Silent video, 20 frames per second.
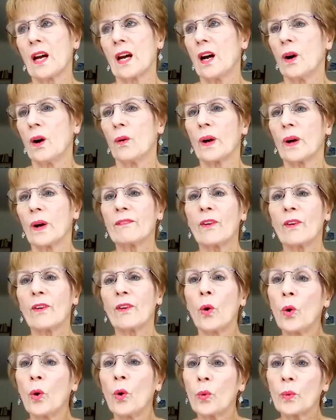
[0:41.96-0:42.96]
Well, I've
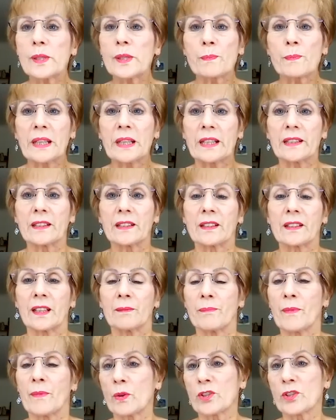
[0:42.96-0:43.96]
always been an
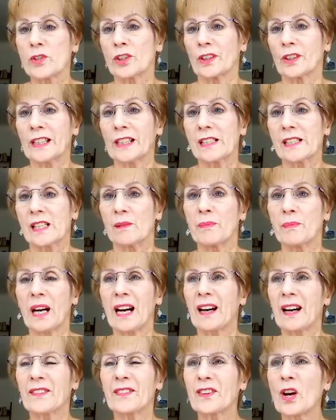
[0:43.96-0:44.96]
emotional eater, but
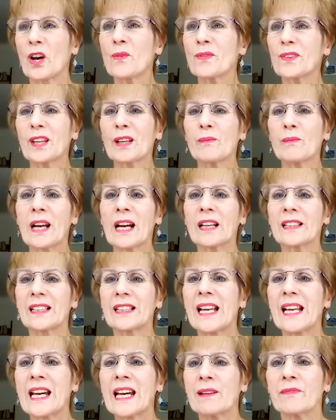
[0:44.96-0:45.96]
I don't think we had a
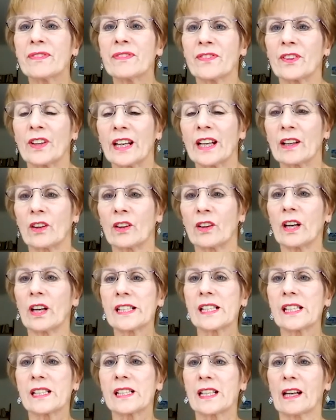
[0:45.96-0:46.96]
name for it, or I
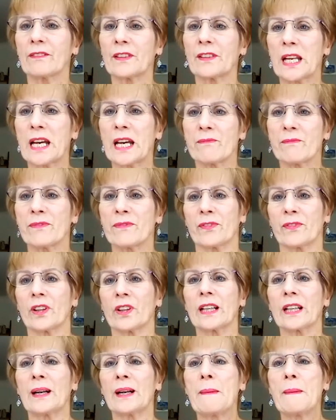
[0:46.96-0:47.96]
didn't have a name for
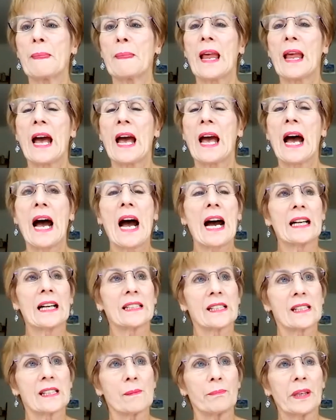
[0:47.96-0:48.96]
it.
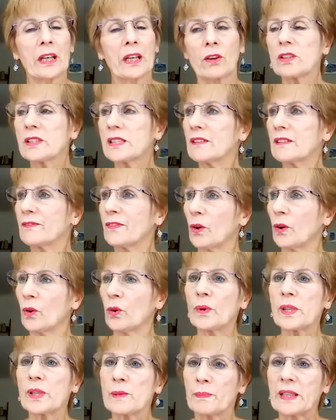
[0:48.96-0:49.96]
And because I've
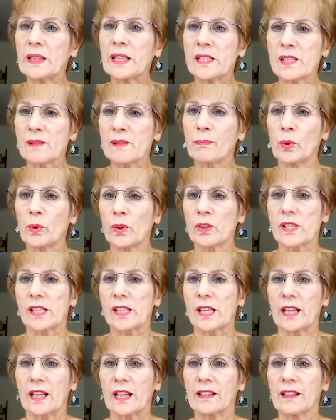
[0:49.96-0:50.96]
always been
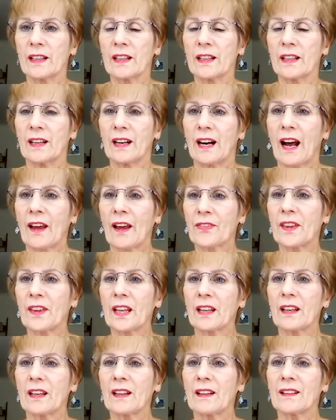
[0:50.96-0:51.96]
sporty, I
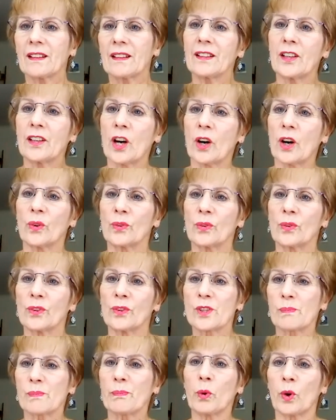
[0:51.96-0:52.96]
think, the
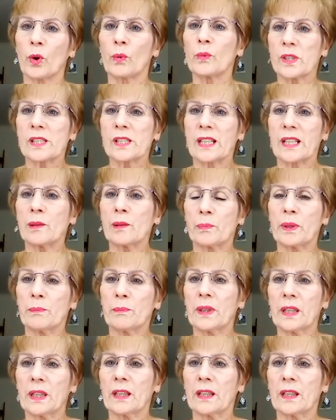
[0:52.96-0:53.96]
sport was keeping
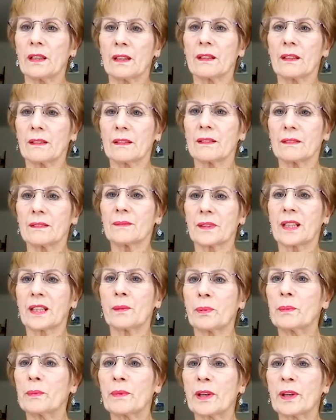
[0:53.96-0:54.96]
me
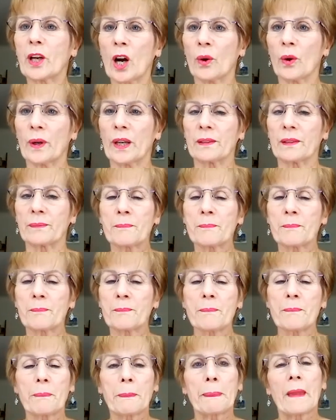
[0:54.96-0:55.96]
going.
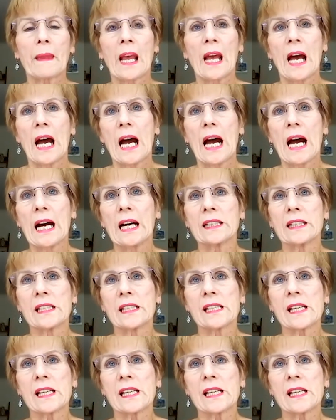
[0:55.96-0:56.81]
And